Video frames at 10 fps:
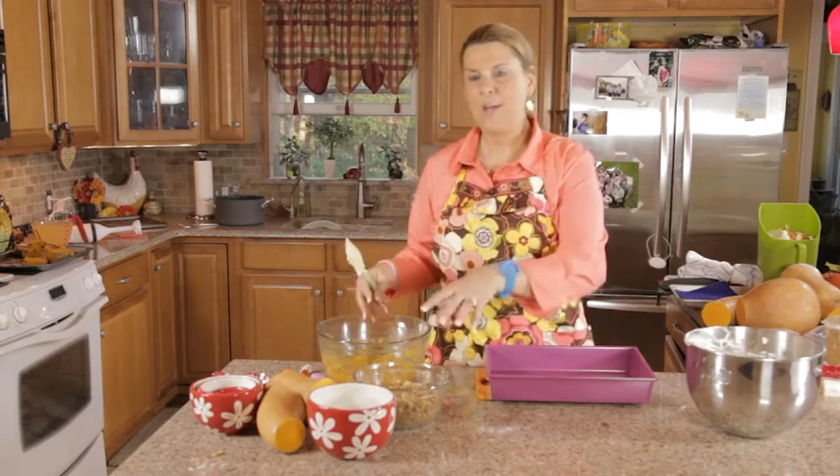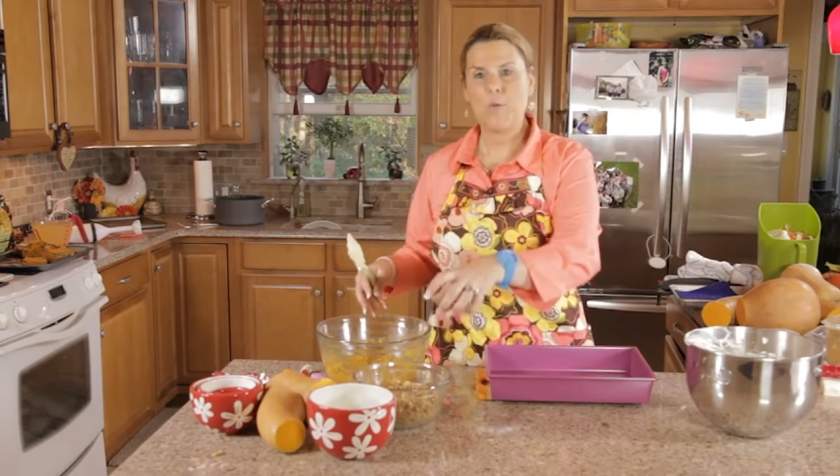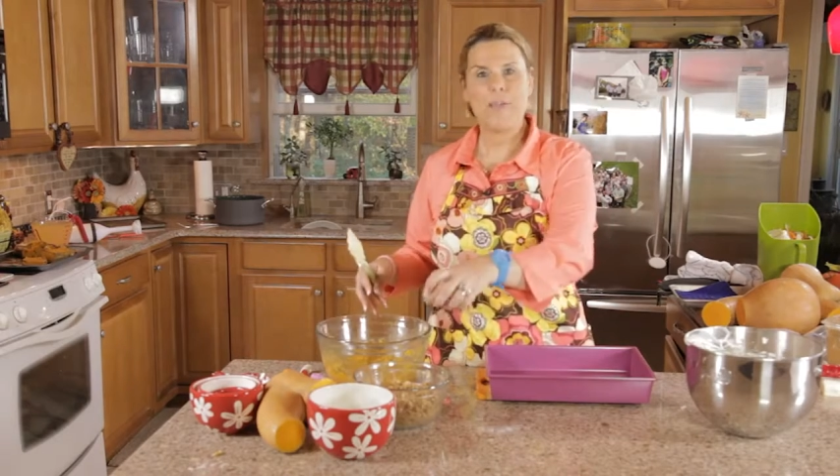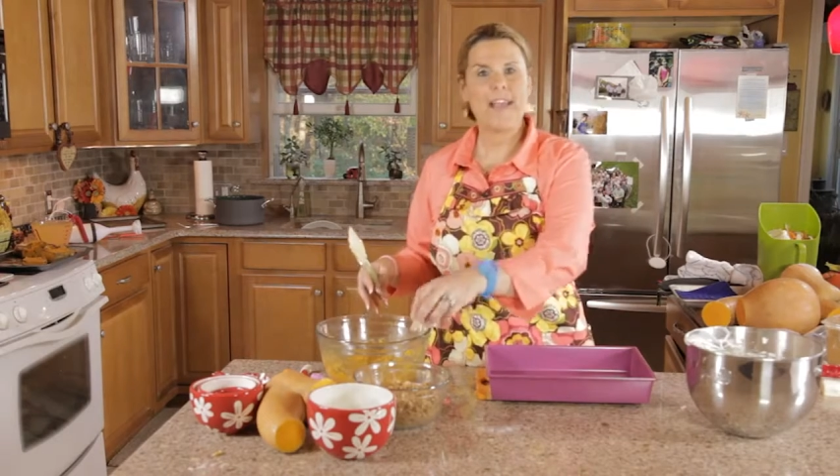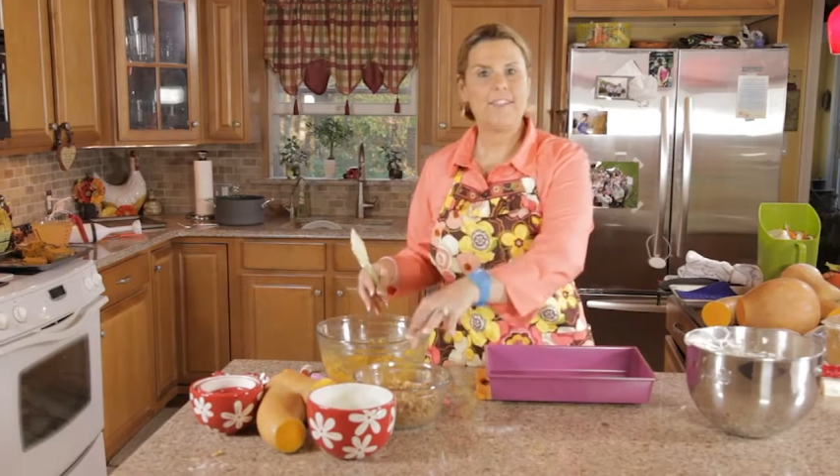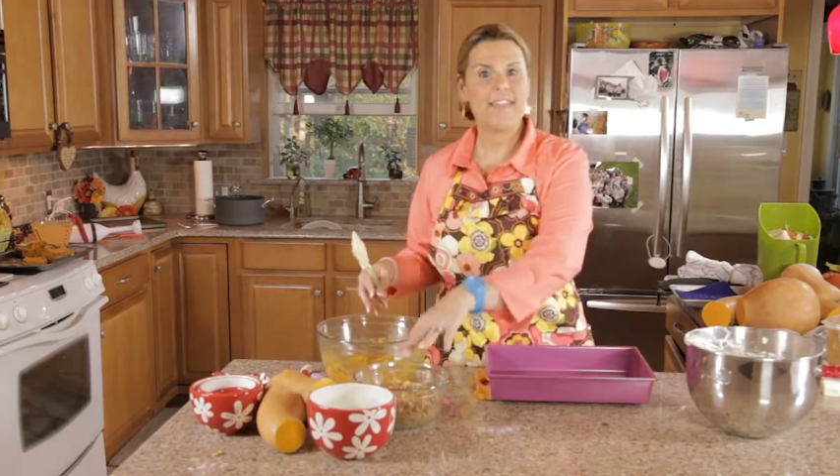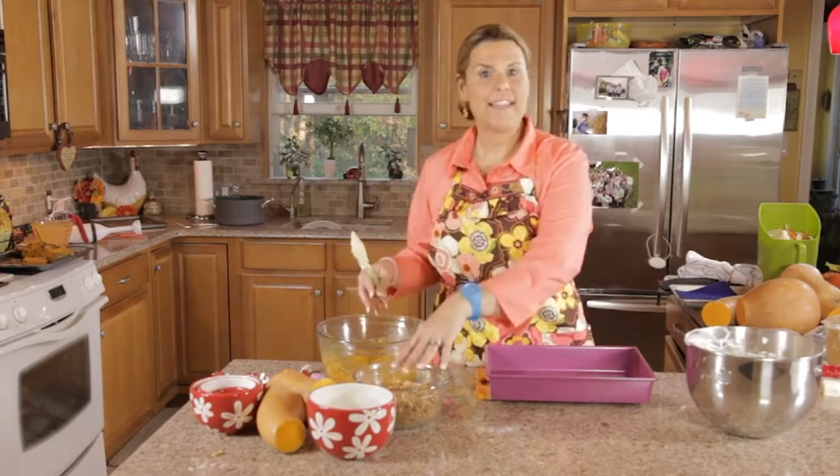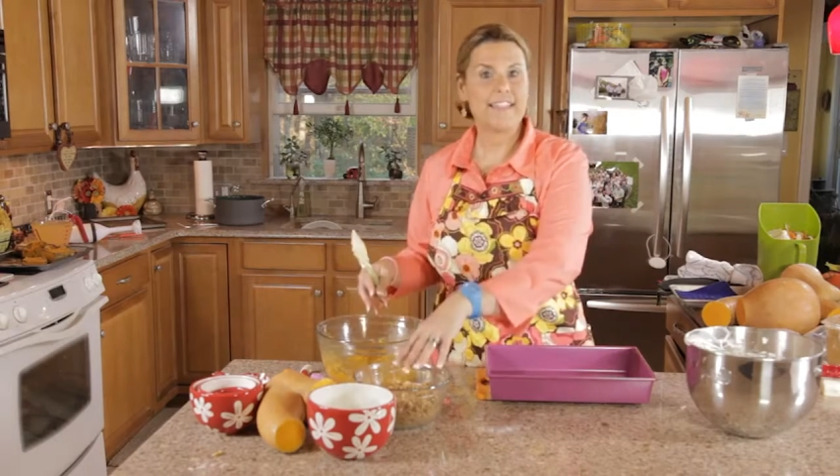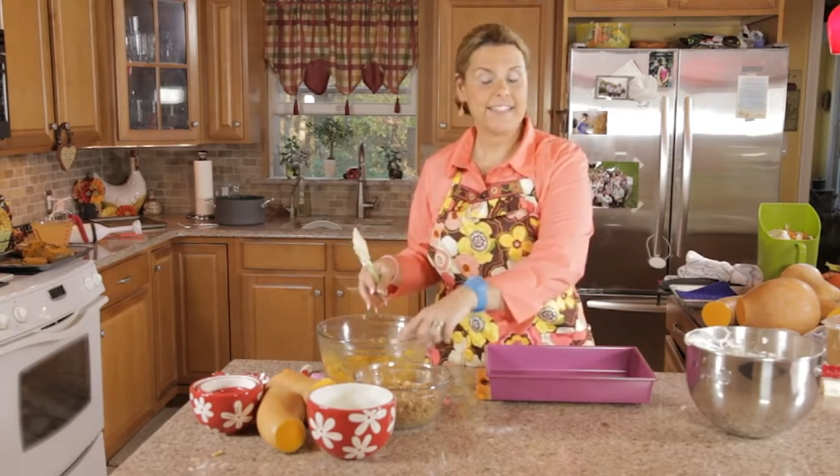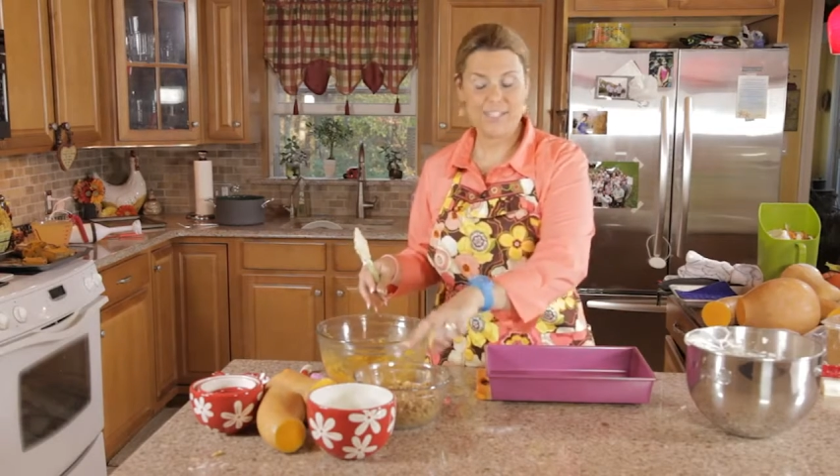We have
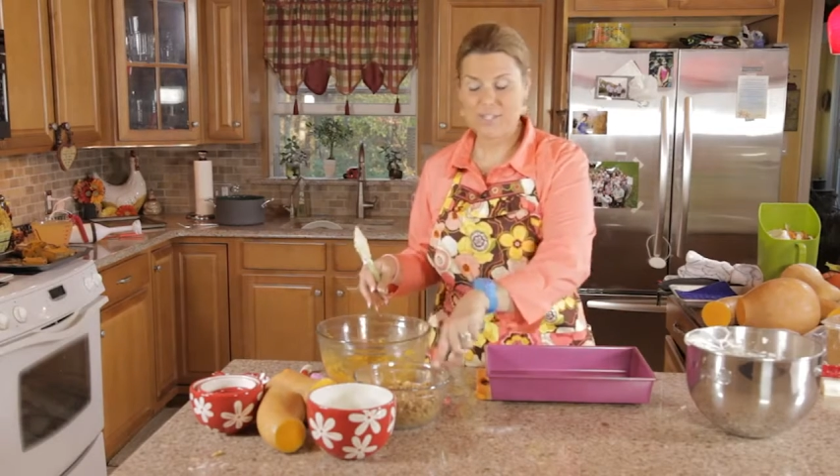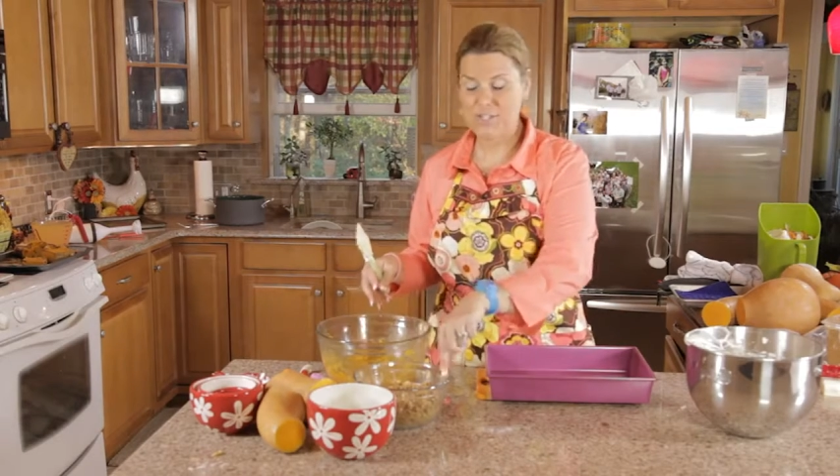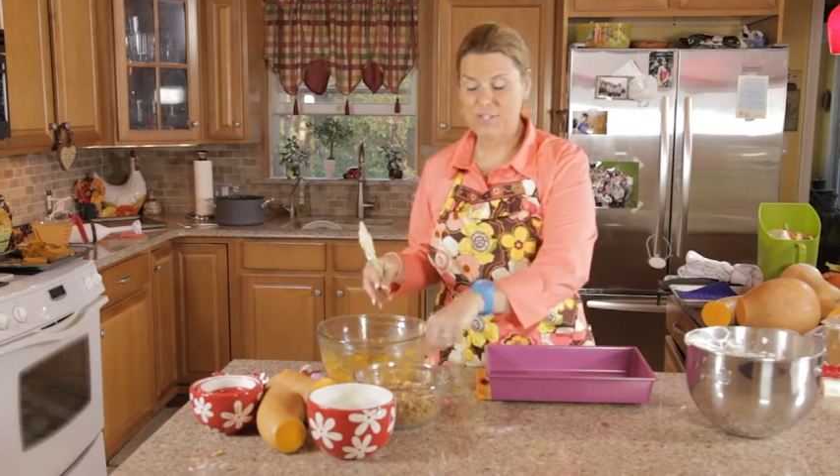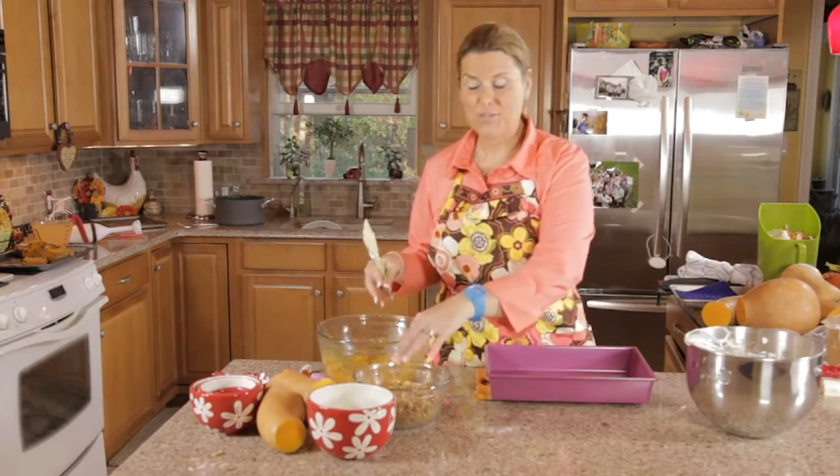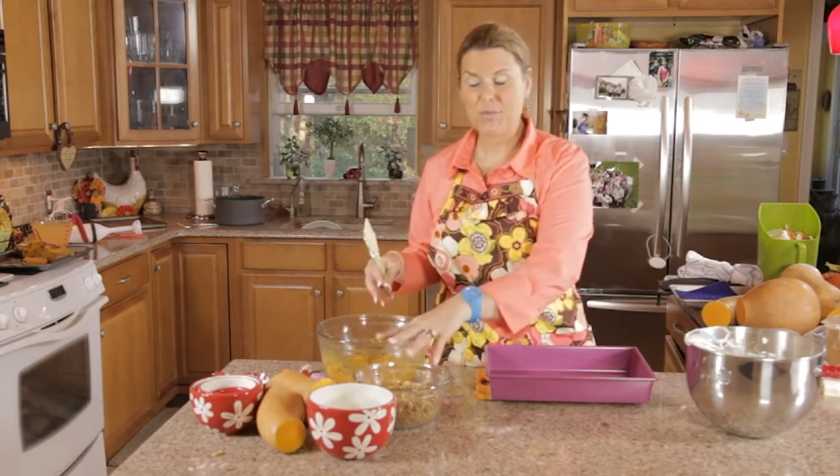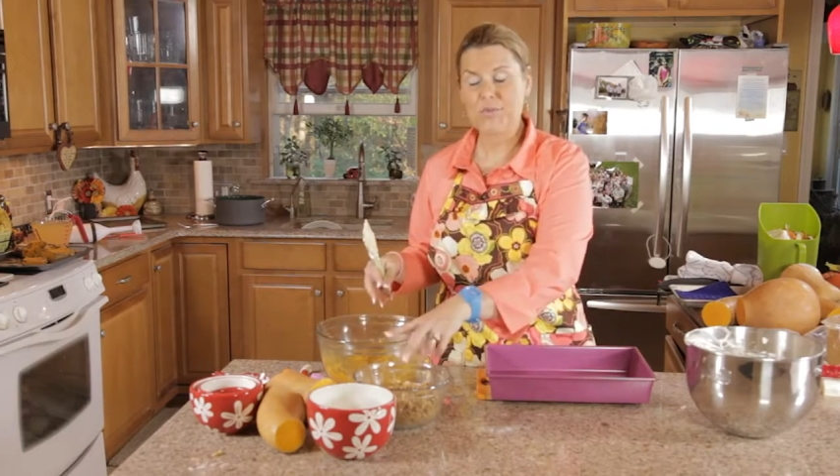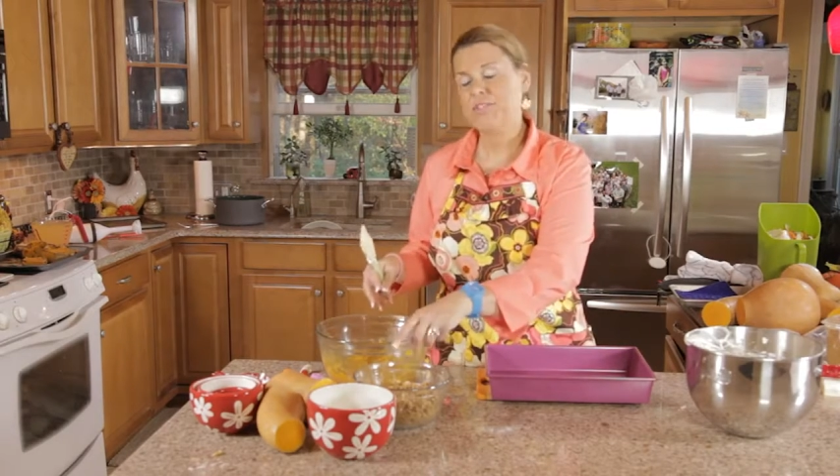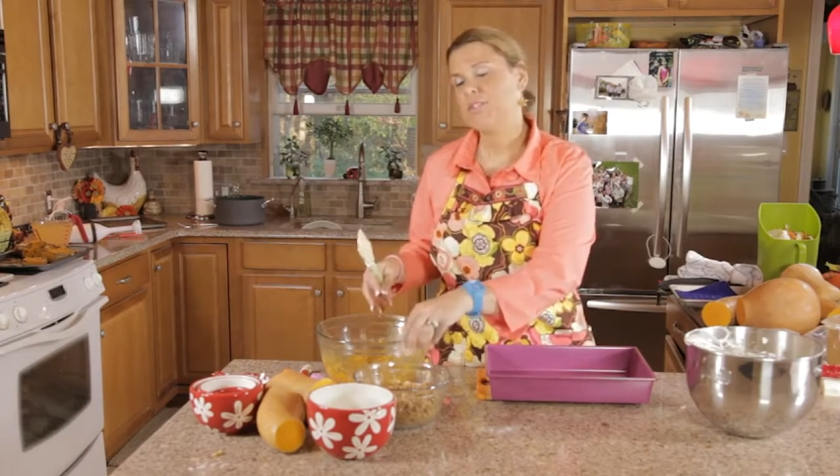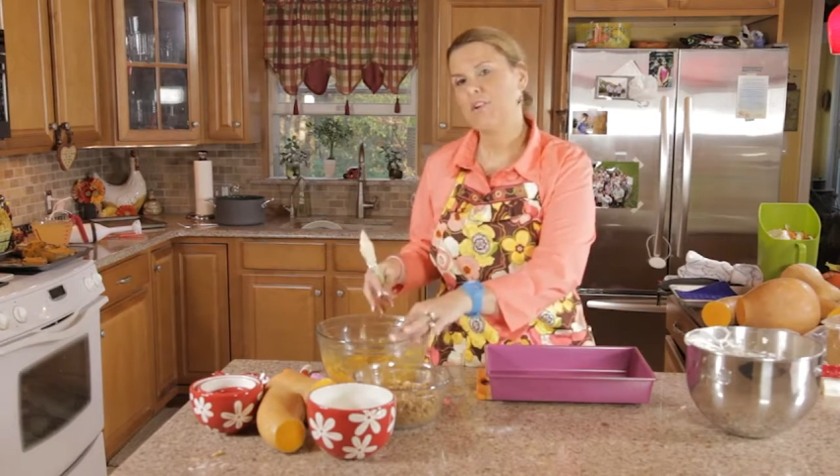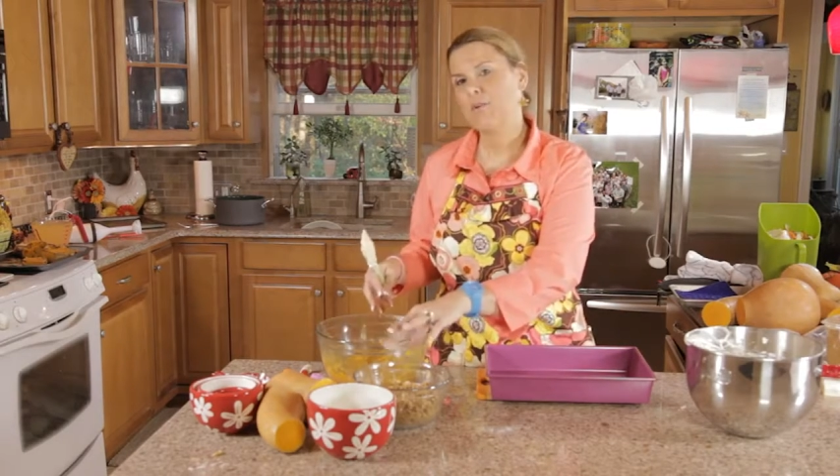that delicious
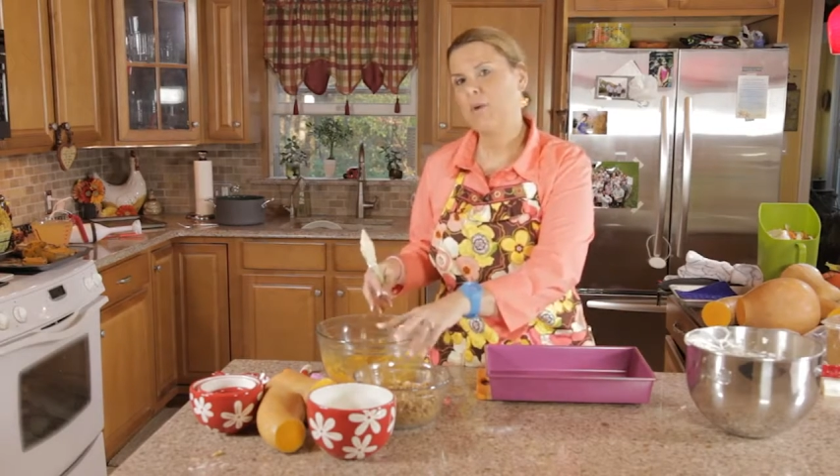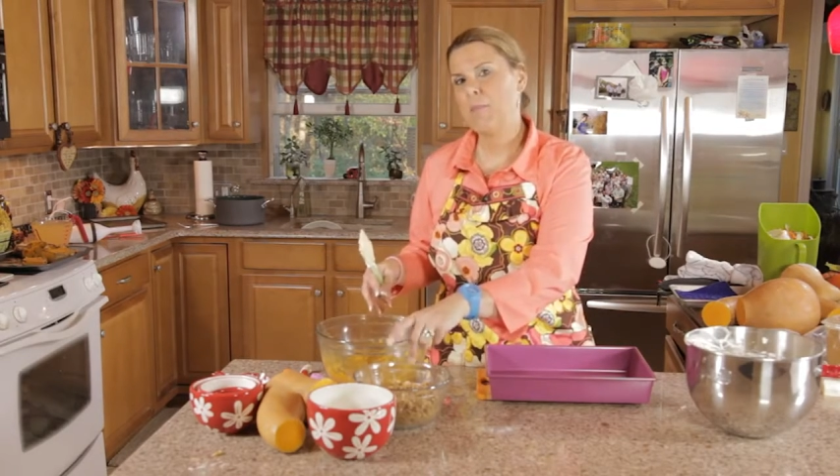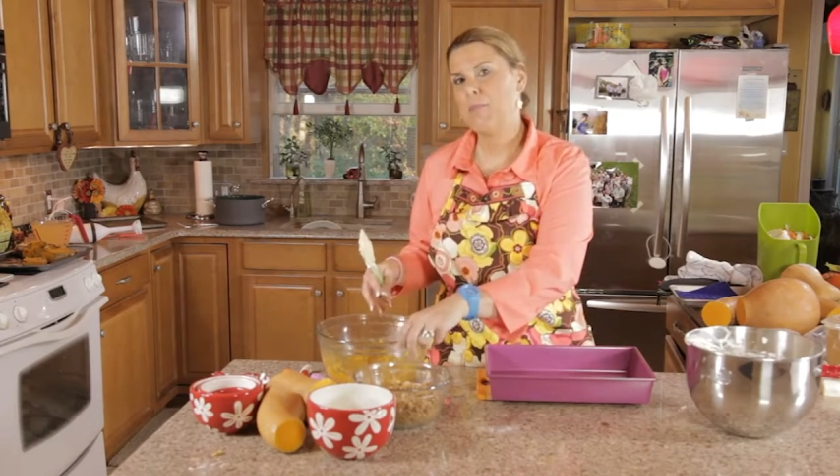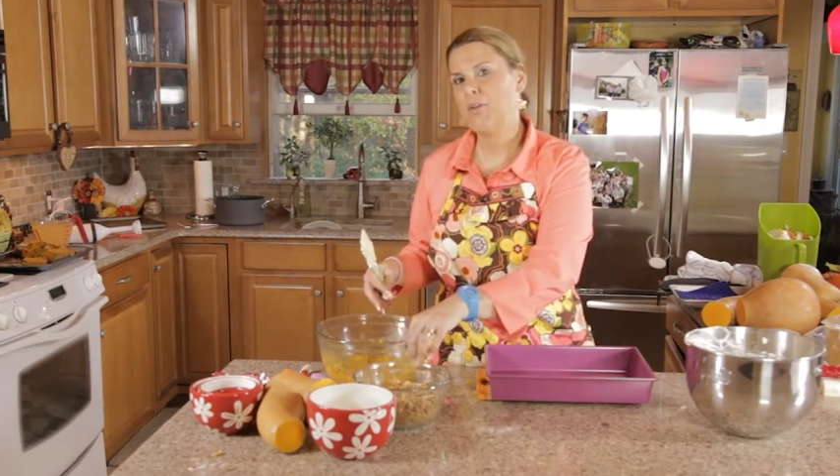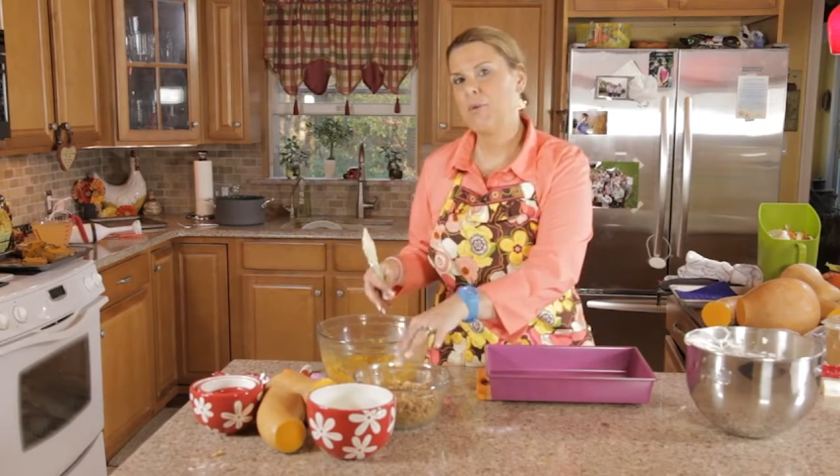streusel crumble